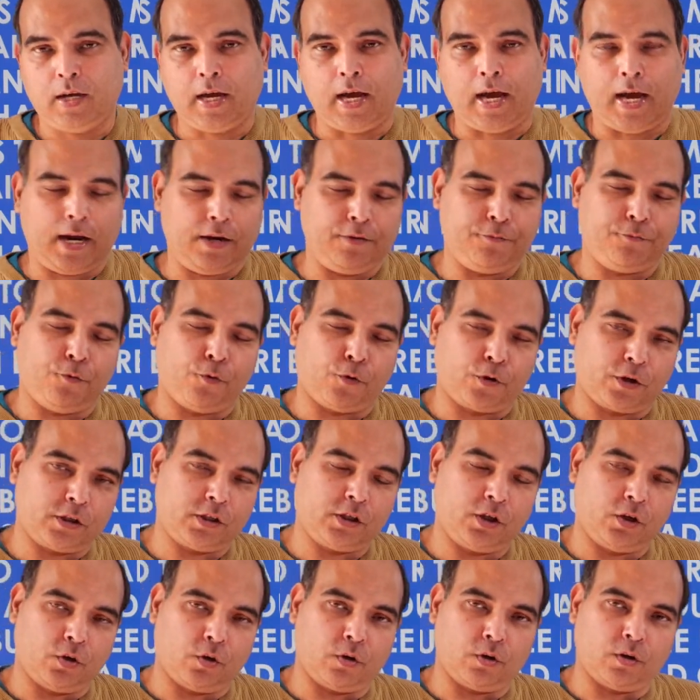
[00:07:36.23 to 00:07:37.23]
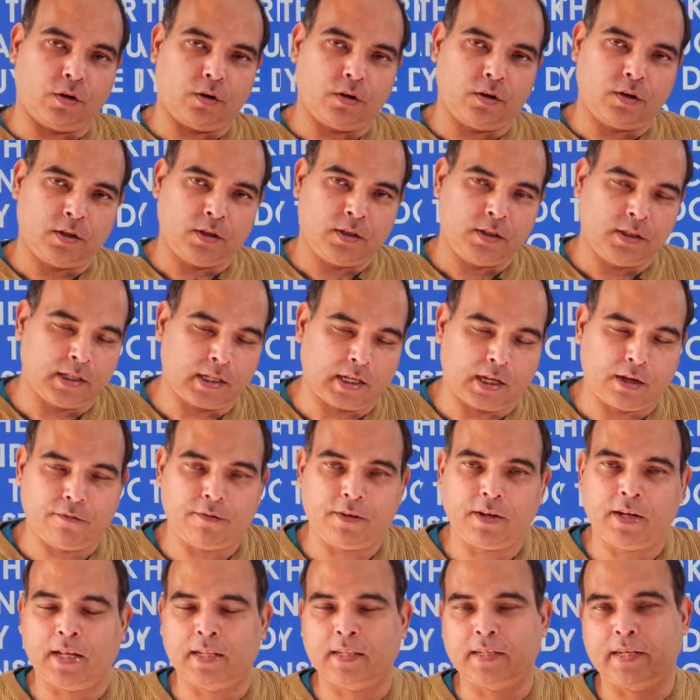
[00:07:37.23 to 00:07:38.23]
and focusing on the
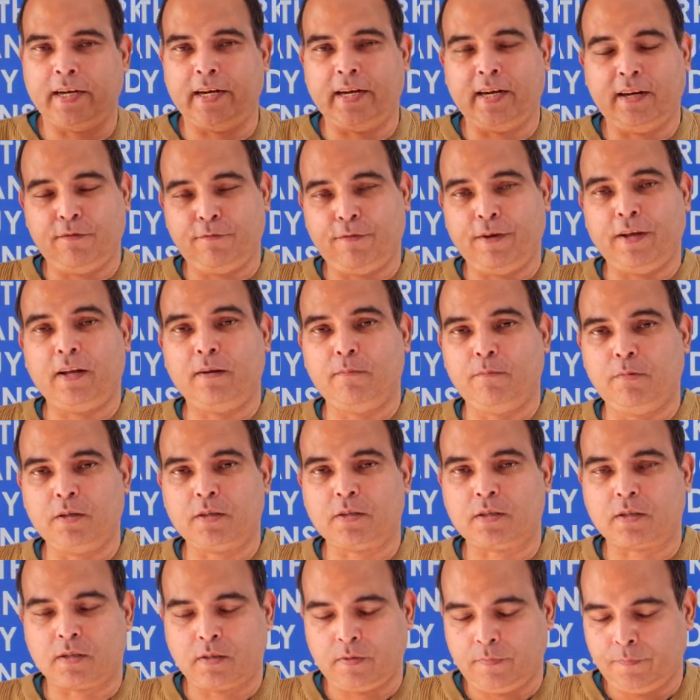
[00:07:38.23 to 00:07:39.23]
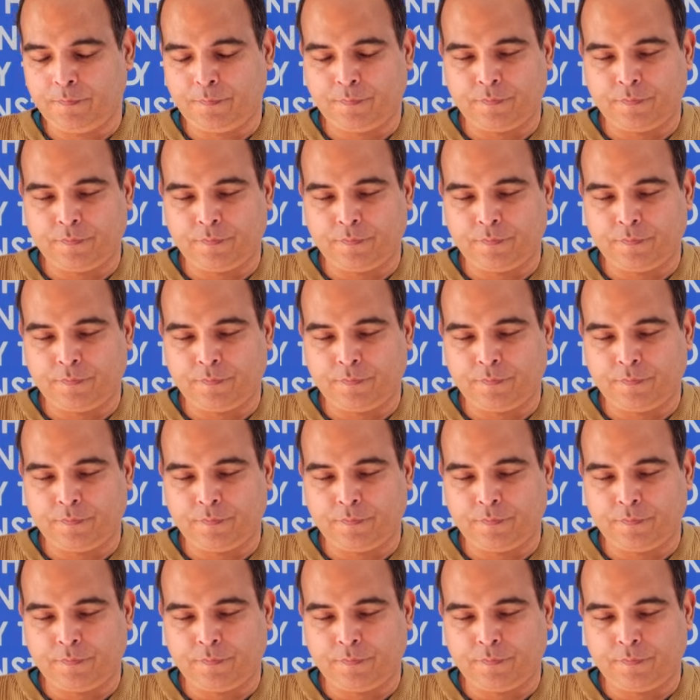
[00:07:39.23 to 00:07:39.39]
given and the hidden variables.